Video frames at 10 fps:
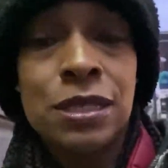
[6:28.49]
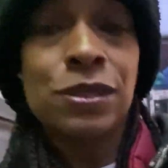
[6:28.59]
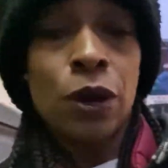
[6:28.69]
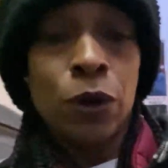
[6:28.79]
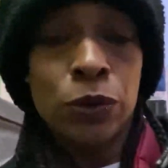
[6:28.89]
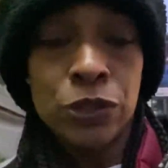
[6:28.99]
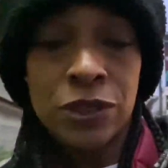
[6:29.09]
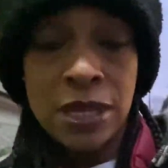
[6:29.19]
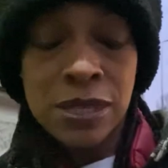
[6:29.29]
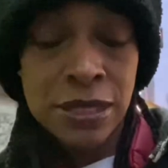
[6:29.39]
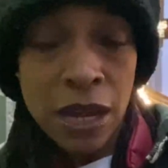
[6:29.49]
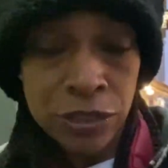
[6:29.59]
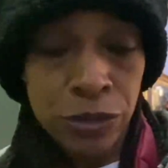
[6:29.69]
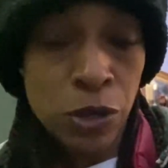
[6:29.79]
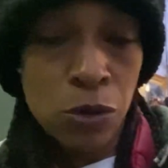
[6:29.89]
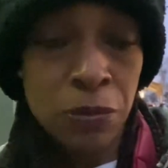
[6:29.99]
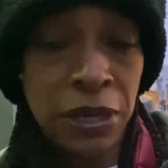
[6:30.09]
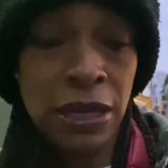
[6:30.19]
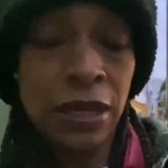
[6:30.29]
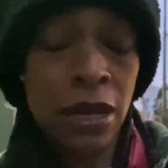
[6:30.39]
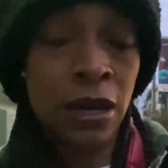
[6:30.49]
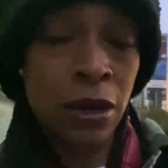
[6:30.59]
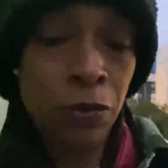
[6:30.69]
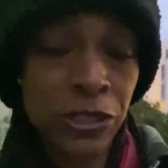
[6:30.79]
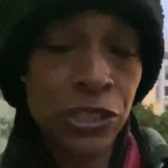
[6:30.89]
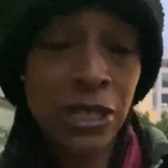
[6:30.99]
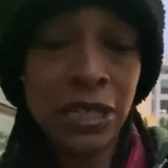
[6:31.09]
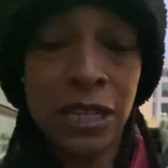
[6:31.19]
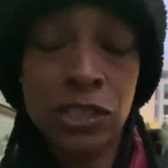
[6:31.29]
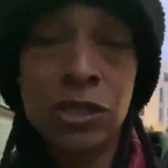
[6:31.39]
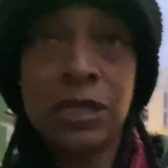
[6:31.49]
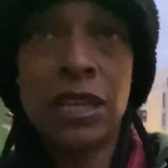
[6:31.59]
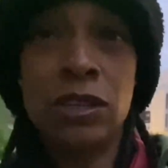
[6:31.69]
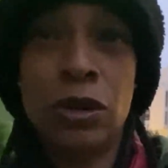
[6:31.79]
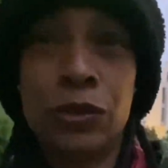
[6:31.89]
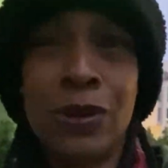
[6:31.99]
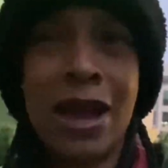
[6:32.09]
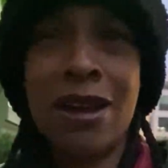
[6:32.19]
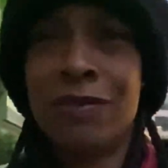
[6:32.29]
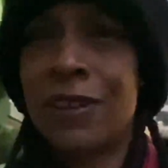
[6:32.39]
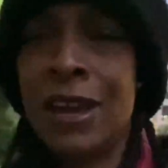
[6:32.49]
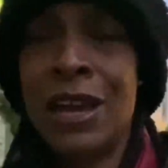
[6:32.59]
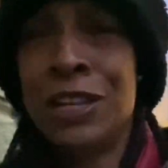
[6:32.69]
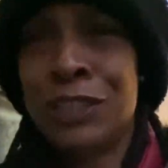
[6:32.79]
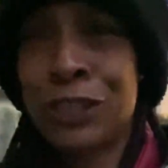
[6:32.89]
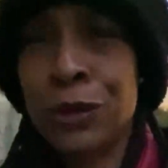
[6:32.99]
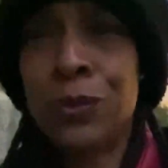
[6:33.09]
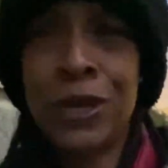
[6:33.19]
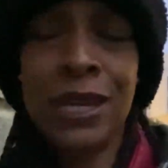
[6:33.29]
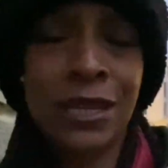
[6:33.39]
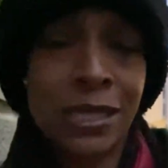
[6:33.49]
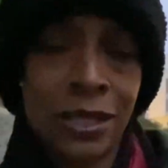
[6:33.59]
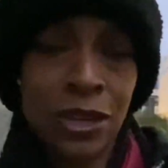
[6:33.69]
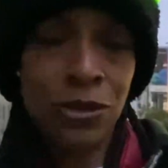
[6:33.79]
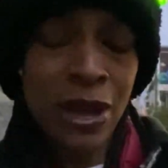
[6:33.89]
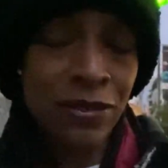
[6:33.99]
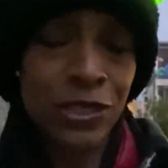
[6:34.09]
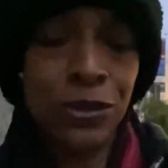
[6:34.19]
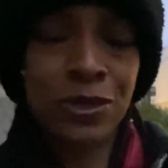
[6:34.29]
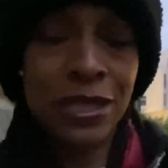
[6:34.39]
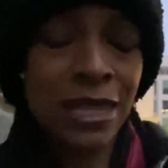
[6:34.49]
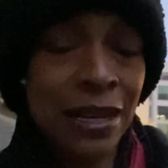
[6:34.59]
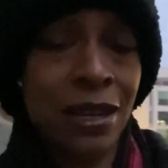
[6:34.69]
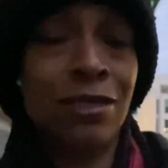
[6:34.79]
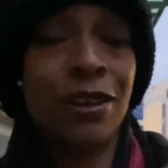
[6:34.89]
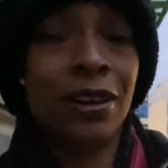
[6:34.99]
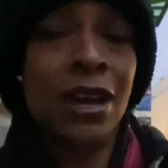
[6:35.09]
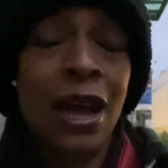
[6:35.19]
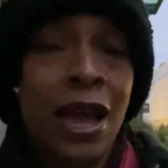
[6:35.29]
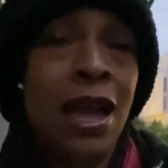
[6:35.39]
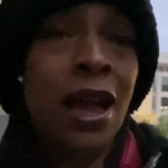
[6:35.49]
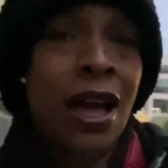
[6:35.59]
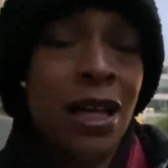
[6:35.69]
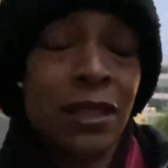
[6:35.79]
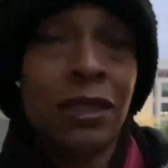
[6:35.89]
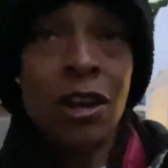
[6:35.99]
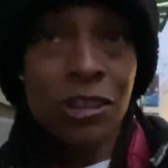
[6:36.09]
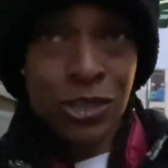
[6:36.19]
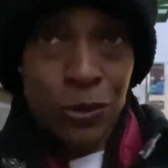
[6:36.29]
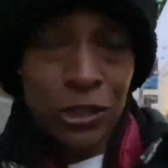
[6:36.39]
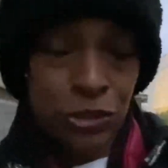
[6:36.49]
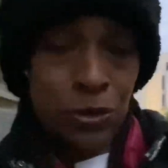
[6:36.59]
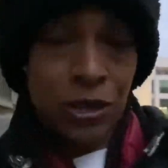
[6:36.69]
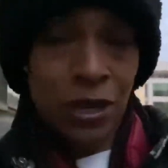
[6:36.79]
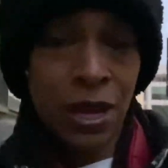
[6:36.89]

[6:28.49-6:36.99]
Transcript: So this doctor told me when she did it, she's like, you know, you have 2 weeks, you have to do this, that, and the other. Long story short,